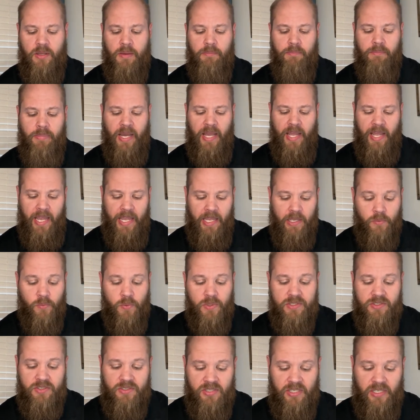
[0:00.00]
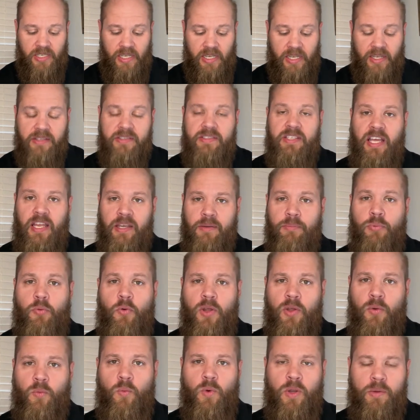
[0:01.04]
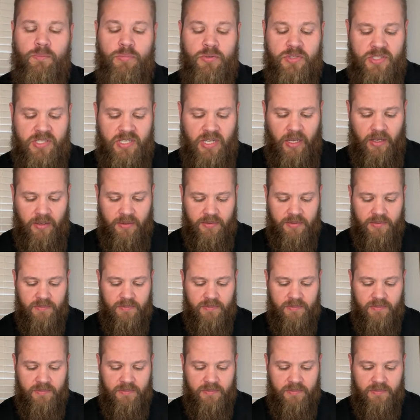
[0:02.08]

by A1C 10.1%.